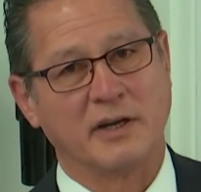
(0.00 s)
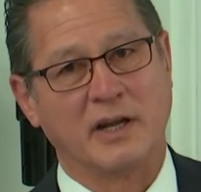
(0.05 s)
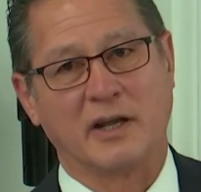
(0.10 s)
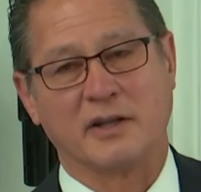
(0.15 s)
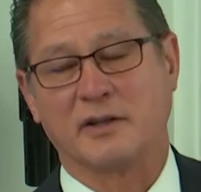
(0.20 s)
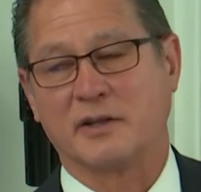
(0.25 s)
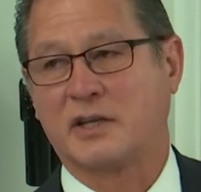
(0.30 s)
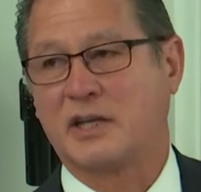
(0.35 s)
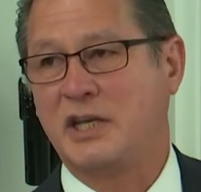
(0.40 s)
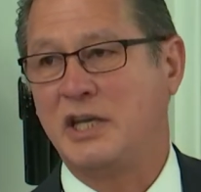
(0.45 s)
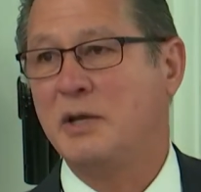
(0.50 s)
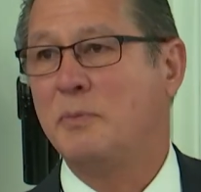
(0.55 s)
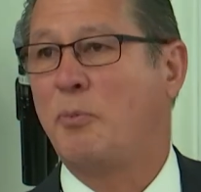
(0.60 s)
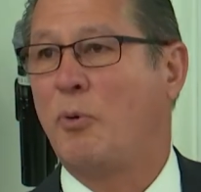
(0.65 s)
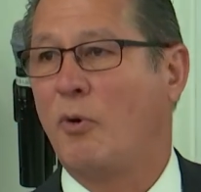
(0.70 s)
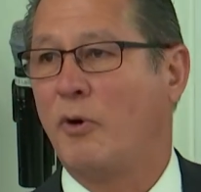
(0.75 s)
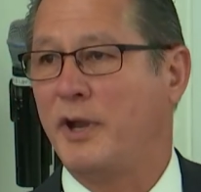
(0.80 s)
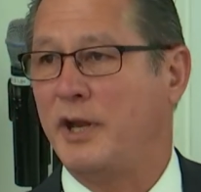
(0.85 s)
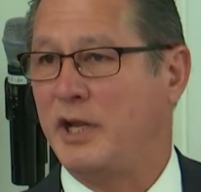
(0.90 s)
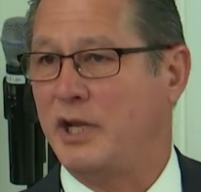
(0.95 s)
Now the key
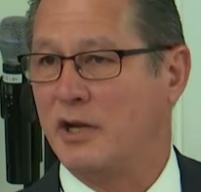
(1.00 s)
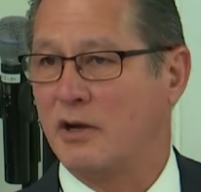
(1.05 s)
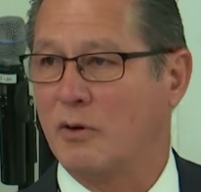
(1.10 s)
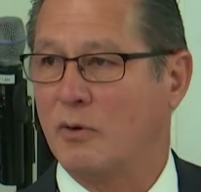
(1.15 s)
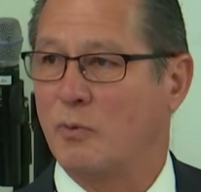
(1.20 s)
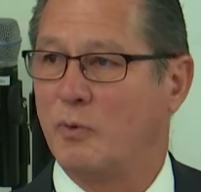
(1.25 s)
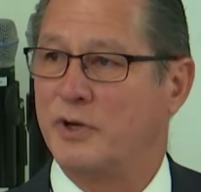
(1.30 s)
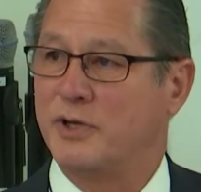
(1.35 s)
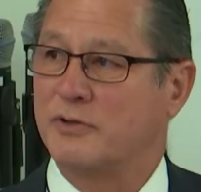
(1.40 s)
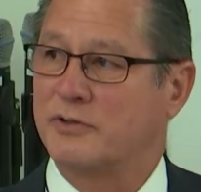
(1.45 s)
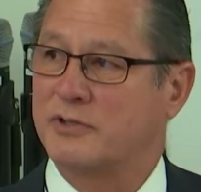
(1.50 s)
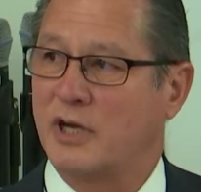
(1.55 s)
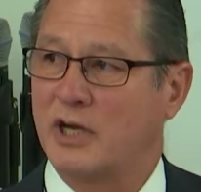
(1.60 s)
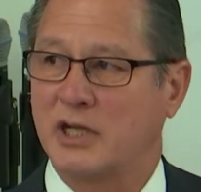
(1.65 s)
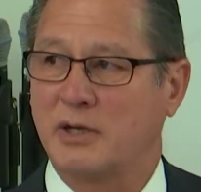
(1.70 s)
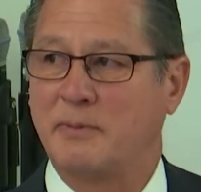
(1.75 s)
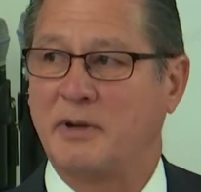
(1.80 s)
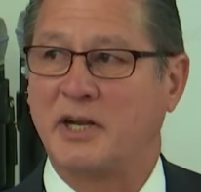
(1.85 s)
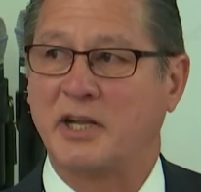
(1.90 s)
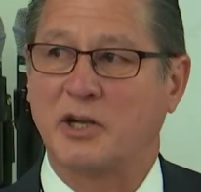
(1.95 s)
point here when you're
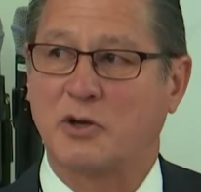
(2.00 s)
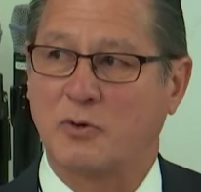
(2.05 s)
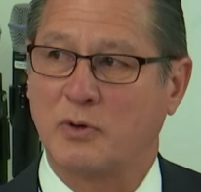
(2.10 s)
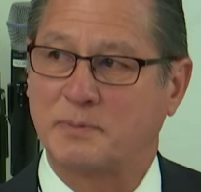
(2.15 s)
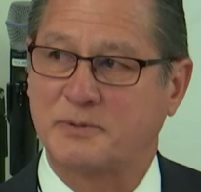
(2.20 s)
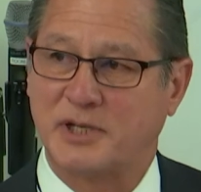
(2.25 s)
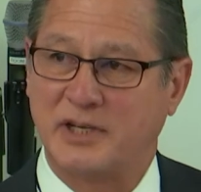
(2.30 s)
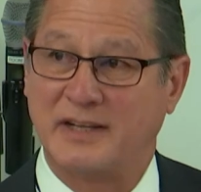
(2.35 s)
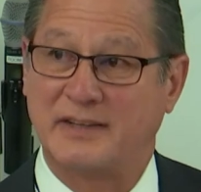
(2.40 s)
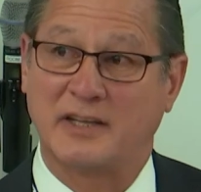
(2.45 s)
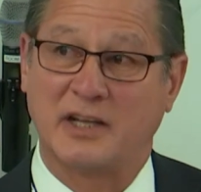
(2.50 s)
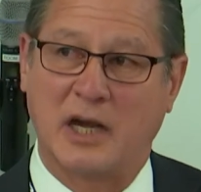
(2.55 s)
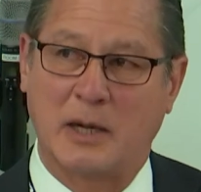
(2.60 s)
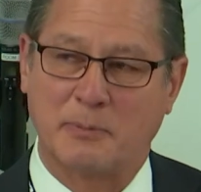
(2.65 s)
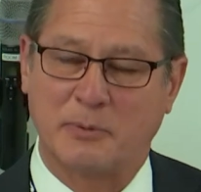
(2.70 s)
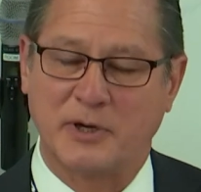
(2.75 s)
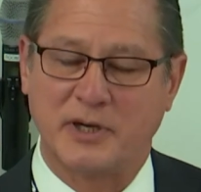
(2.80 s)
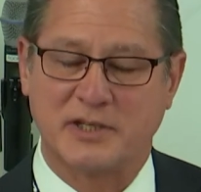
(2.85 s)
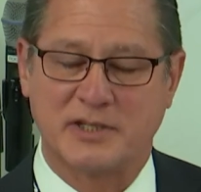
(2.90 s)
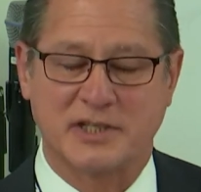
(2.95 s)
talking about encryption at the
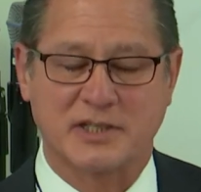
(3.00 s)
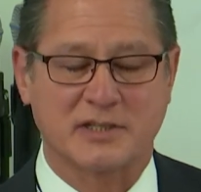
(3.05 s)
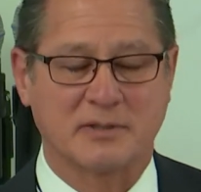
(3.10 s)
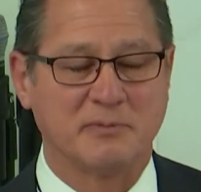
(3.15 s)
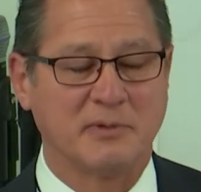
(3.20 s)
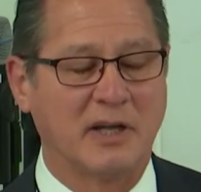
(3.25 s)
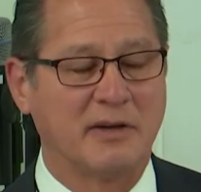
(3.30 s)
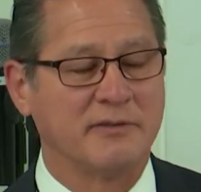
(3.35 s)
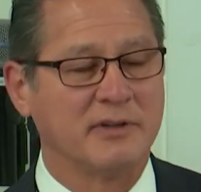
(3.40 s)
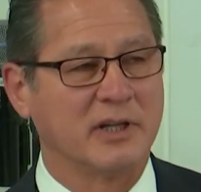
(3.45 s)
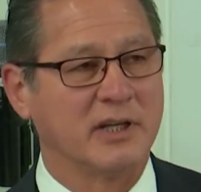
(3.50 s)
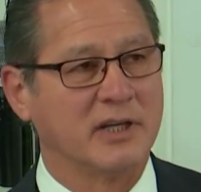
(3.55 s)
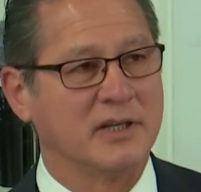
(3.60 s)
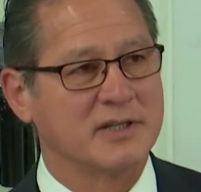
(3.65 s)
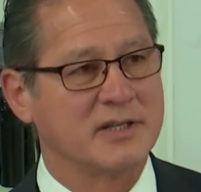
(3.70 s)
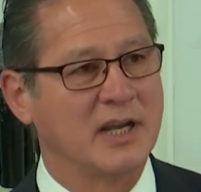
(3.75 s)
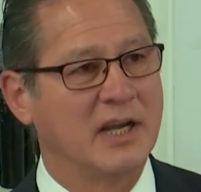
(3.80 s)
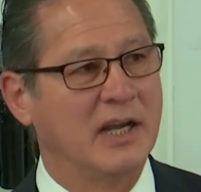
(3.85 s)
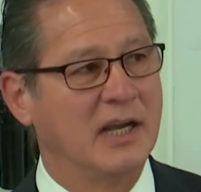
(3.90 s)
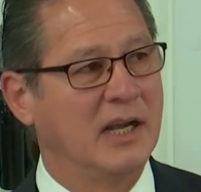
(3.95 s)
operating system level
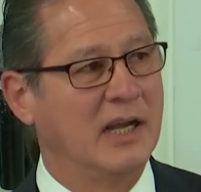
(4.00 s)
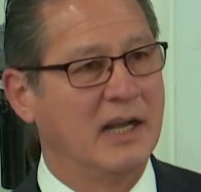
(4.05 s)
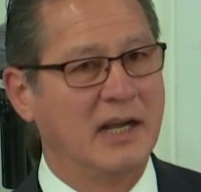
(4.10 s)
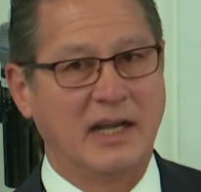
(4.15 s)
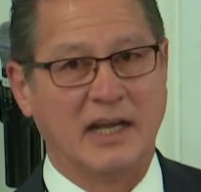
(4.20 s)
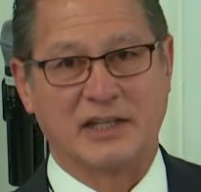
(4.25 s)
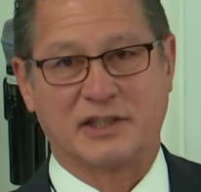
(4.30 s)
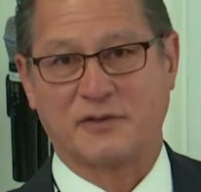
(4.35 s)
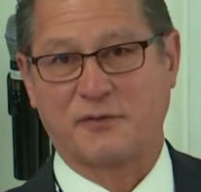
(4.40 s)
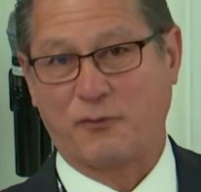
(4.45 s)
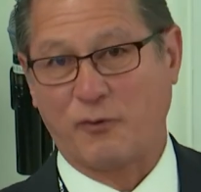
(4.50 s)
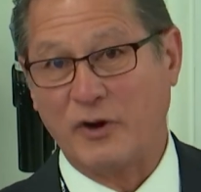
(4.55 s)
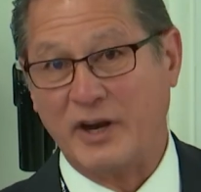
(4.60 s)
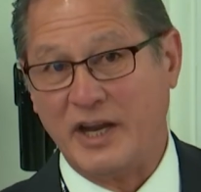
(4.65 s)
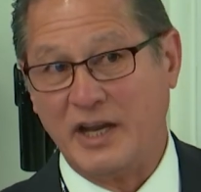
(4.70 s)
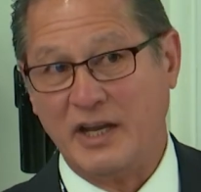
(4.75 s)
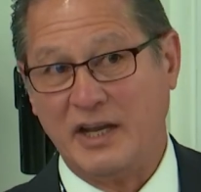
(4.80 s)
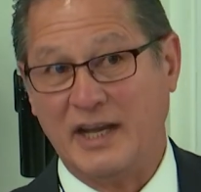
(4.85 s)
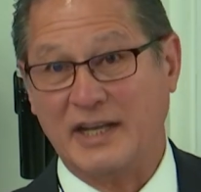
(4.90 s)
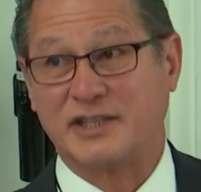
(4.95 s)
is it's
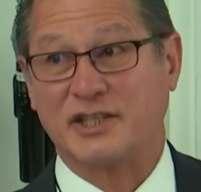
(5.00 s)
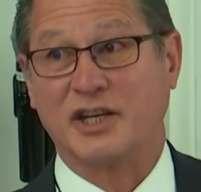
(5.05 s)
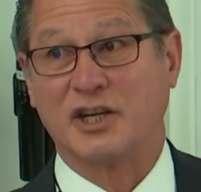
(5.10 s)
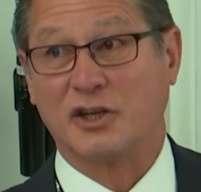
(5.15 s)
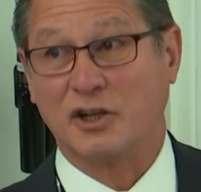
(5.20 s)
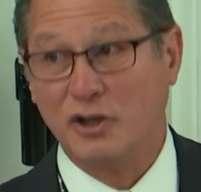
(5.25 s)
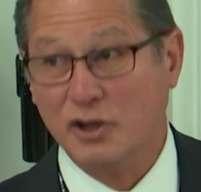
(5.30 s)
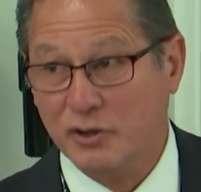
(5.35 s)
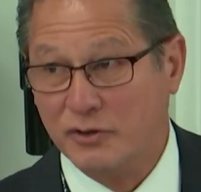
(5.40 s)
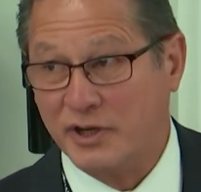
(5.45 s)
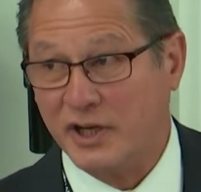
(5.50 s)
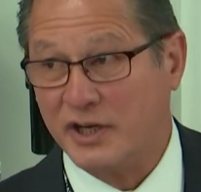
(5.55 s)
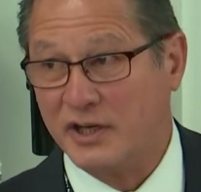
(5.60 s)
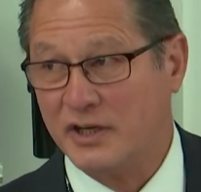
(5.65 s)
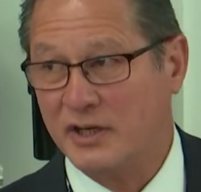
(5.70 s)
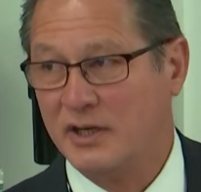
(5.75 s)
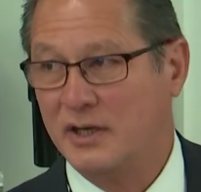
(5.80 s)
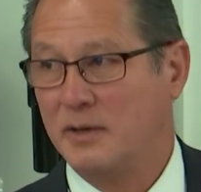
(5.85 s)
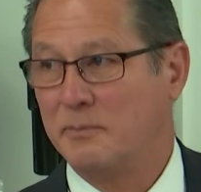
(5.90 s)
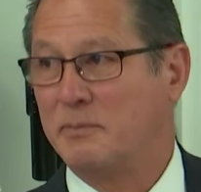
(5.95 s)
free, it's
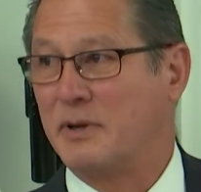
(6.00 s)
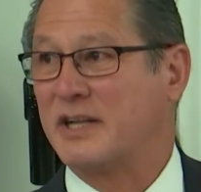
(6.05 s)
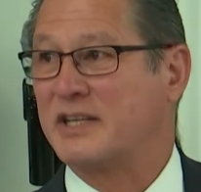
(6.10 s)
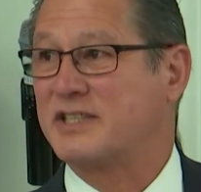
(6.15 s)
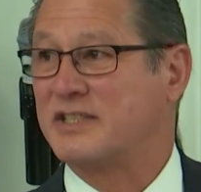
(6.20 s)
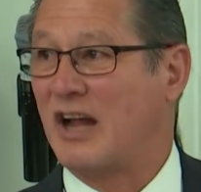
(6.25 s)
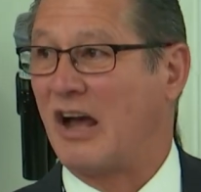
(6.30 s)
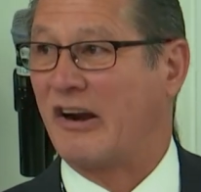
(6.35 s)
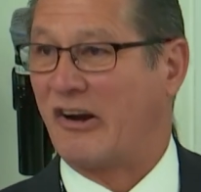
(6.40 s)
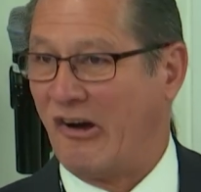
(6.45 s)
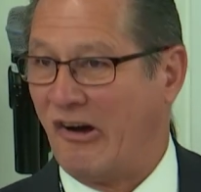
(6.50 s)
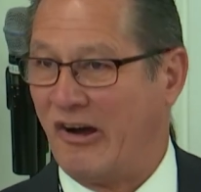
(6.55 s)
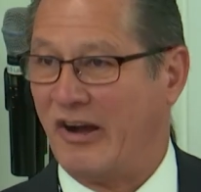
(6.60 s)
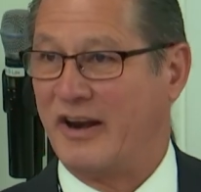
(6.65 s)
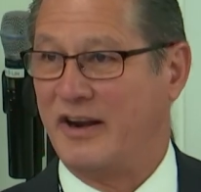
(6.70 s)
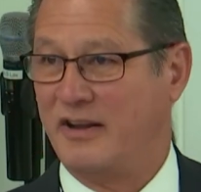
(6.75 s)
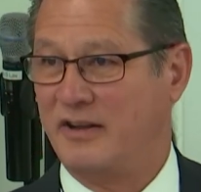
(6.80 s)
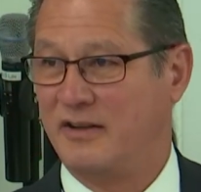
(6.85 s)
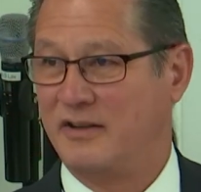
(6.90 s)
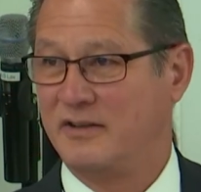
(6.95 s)
included, but it's not
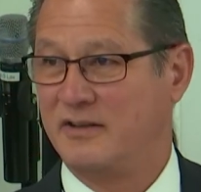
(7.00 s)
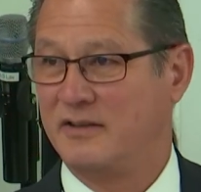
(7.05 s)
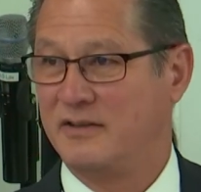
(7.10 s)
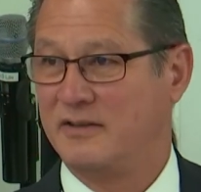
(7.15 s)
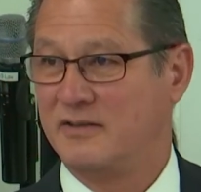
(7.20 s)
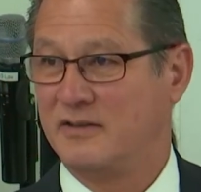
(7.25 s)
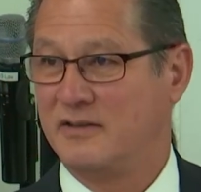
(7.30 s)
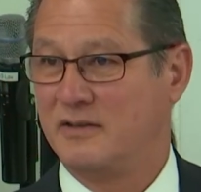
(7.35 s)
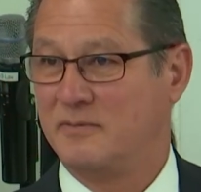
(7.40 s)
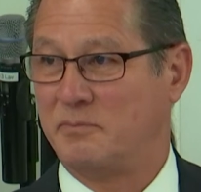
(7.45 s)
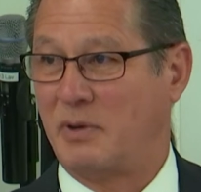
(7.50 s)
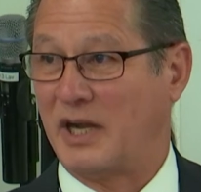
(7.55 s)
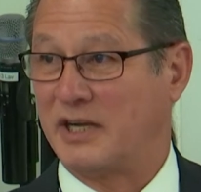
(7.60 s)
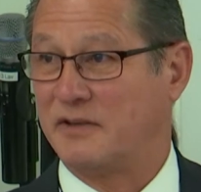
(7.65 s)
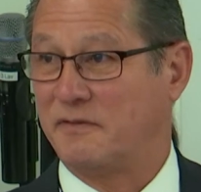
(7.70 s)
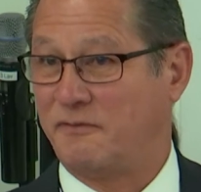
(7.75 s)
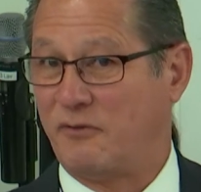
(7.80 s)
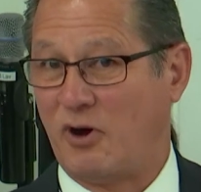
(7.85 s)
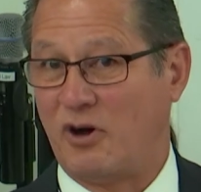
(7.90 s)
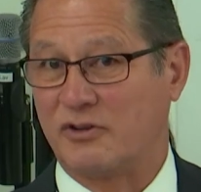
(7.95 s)
on by
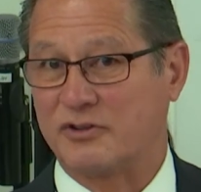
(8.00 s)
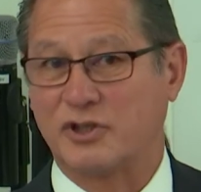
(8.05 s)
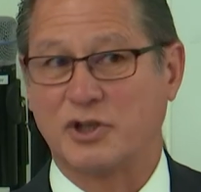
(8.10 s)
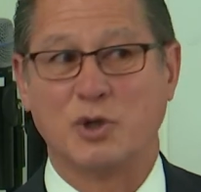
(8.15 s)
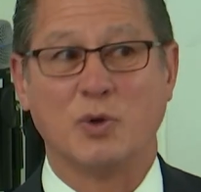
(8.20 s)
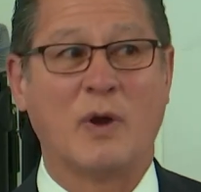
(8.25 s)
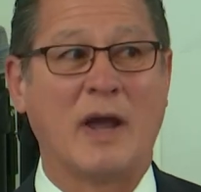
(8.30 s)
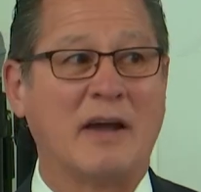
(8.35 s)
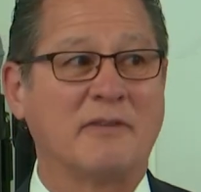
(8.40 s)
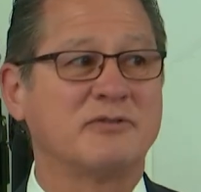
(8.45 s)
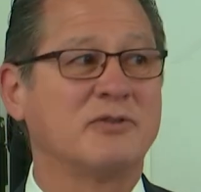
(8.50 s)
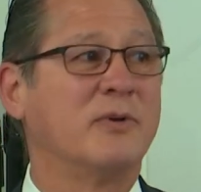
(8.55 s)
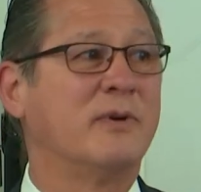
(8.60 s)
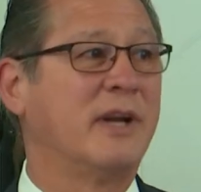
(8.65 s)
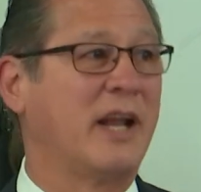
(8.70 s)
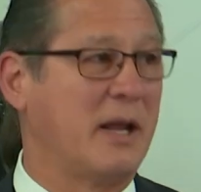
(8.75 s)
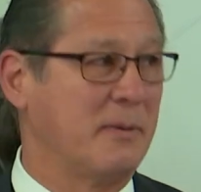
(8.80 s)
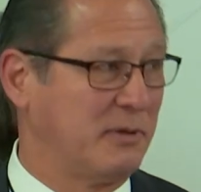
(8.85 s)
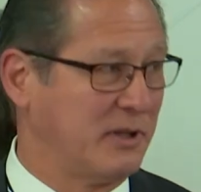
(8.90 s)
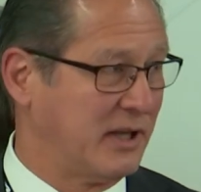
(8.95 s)
default. You have to
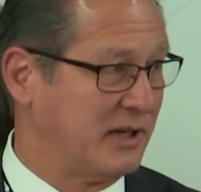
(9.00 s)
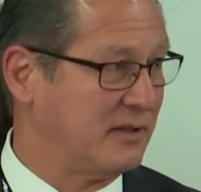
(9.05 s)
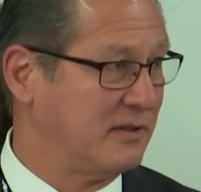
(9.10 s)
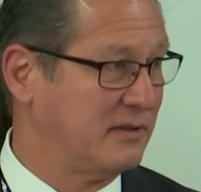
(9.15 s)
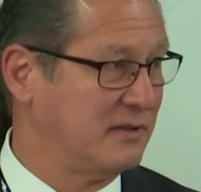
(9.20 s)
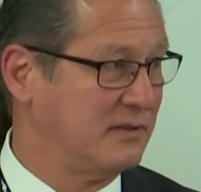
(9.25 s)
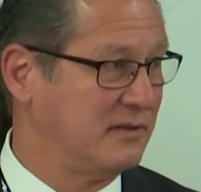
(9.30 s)
enable it.